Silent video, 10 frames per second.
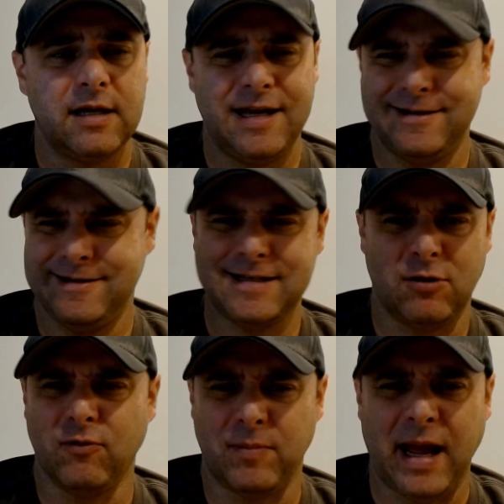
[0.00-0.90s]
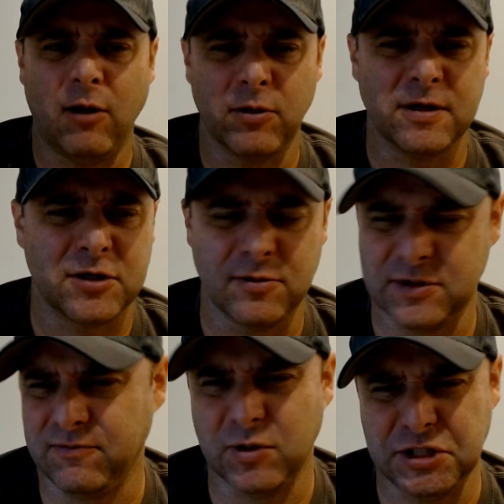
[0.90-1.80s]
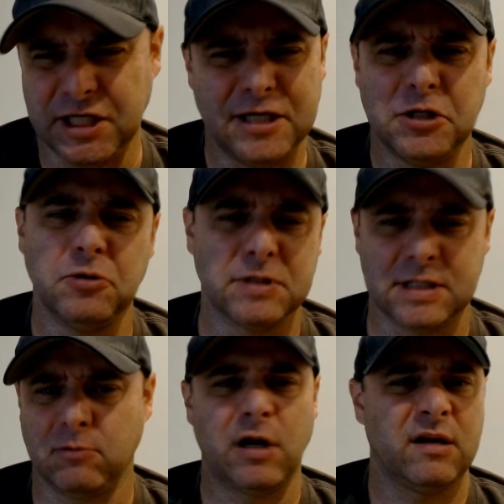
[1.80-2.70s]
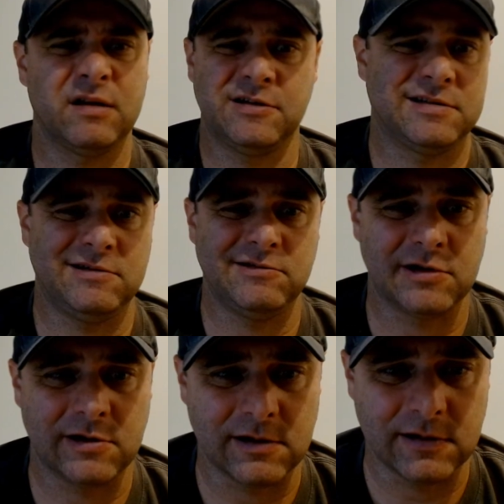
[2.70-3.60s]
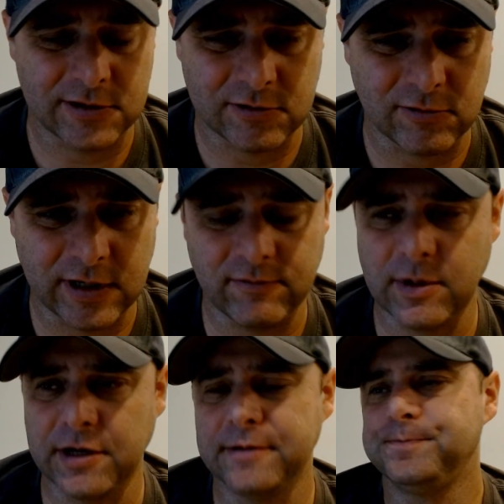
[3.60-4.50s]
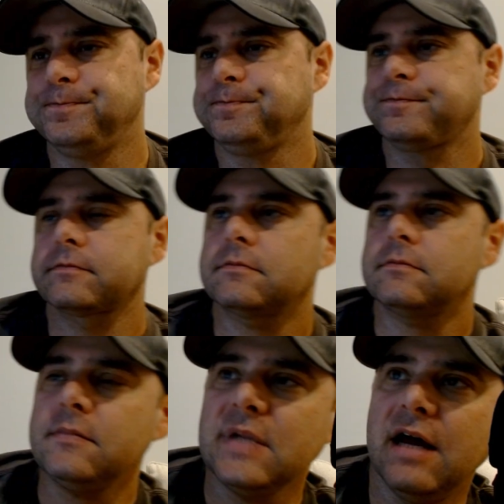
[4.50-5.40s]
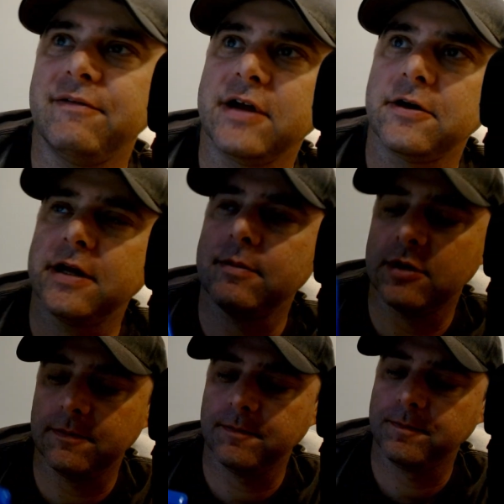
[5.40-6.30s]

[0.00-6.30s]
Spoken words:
And she's like overpowered in terms of what she can do. It's like, why aren't I just using her and destroying everybody? I forget her name though.